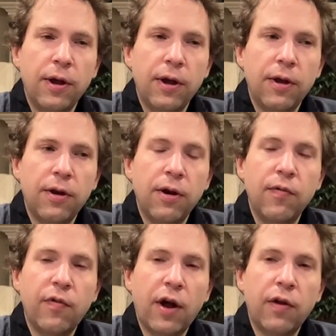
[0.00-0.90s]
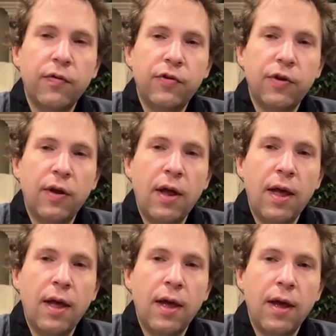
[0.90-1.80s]
and it involves
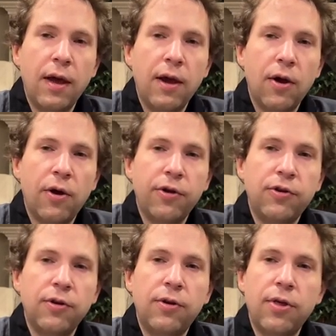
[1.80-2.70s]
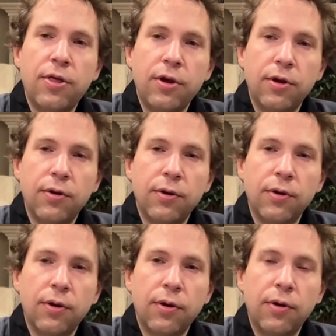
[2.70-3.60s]
a haunted theater